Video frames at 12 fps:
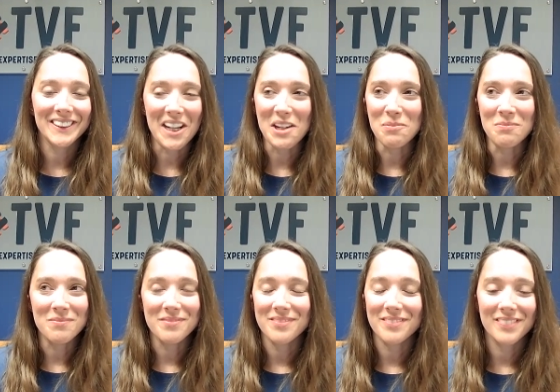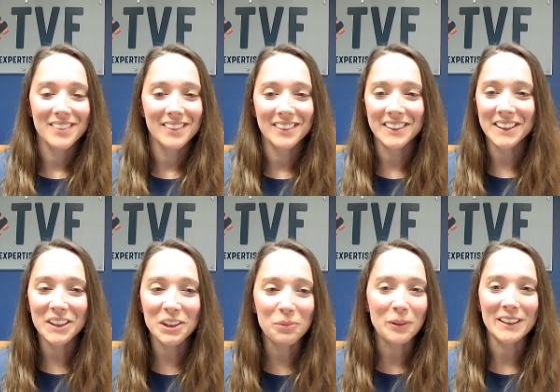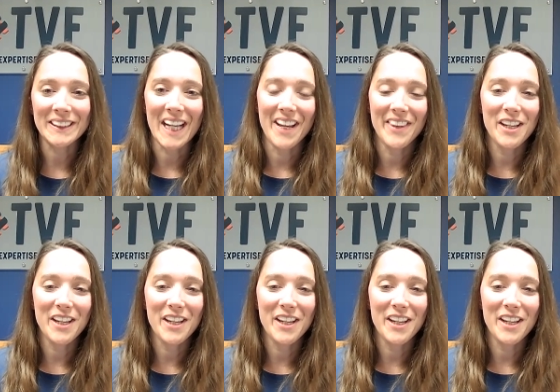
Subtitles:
I'm super excited.